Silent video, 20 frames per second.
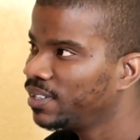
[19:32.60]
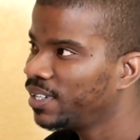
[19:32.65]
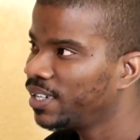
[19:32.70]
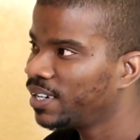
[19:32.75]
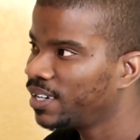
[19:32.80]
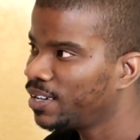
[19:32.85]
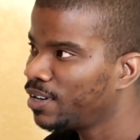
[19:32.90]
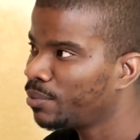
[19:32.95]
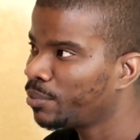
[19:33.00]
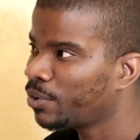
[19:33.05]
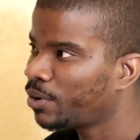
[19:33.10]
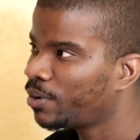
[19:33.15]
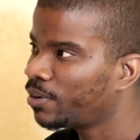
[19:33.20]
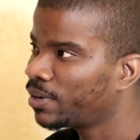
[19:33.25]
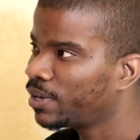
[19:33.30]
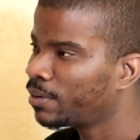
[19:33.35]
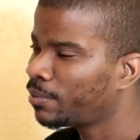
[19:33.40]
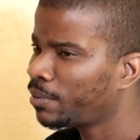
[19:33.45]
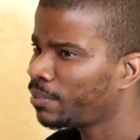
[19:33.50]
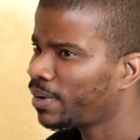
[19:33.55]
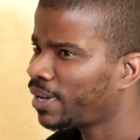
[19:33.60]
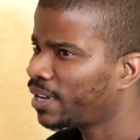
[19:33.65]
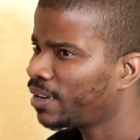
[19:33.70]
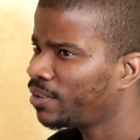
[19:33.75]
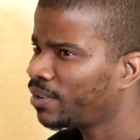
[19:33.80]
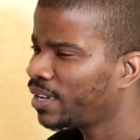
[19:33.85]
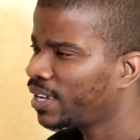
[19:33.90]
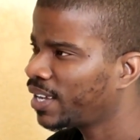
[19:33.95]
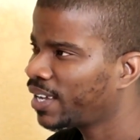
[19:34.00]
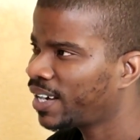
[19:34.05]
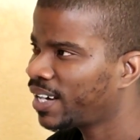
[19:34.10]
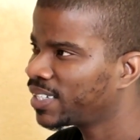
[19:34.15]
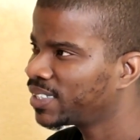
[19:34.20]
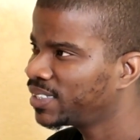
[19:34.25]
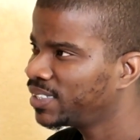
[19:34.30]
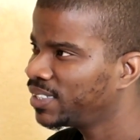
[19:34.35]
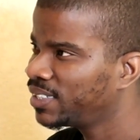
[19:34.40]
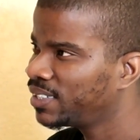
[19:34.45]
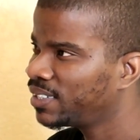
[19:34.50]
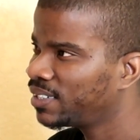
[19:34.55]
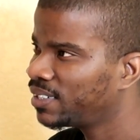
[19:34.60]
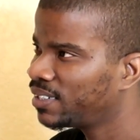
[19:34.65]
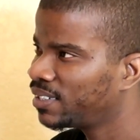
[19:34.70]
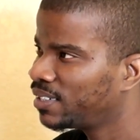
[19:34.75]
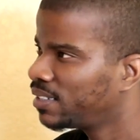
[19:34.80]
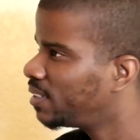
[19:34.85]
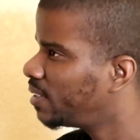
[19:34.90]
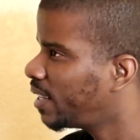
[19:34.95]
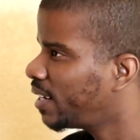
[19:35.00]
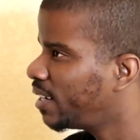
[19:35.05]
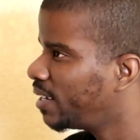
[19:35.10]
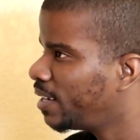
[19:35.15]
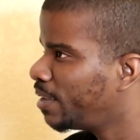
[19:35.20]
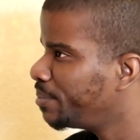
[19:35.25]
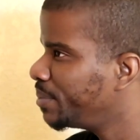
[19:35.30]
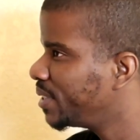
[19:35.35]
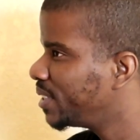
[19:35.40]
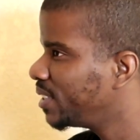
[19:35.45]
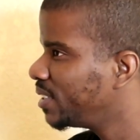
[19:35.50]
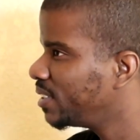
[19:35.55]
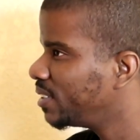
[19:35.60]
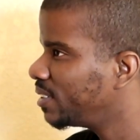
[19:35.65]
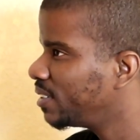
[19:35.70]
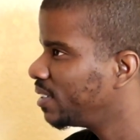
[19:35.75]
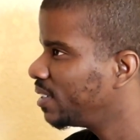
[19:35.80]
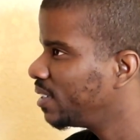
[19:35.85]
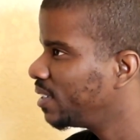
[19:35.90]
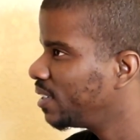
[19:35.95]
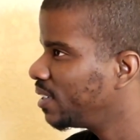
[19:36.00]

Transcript: did a number on him. I'm like, okay, can I see it? They didn't let me see you.